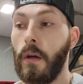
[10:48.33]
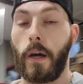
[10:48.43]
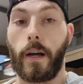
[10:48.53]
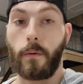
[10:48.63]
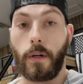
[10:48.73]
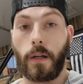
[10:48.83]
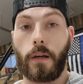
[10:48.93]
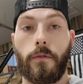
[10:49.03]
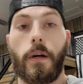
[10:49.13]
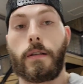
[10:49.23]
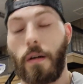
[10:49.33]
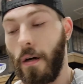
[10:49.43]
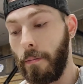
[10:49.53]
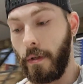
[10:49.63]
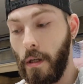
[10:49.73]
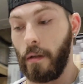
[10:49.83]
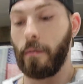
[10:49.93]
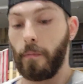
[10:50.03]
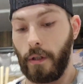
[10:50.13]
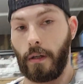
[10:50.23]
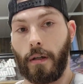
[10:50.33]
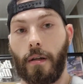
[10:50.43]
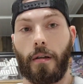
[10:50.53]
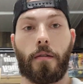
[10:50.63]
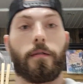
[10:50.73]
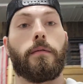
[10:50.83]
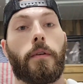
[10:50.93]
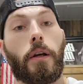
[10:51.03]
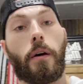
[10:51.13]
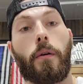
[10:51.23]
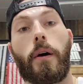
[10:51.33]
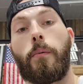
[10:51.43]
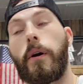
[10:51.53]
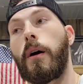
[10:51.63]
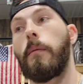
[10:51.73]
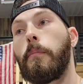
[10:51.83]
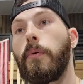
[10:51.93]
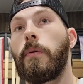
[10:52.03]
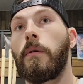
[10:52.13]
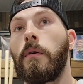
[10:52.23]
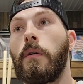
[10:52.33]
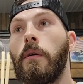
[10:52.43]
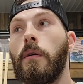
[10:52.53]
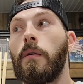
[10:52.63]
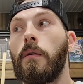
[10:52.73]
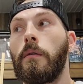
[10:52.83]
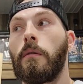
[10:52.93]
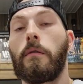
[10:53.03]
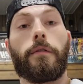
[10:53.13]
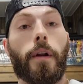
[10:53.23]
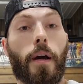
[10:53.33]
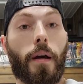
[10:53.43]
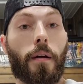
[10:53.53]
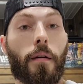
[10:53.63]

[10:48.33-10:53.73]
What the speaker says: I kinda wanted to give you guys an update because the video that went up today,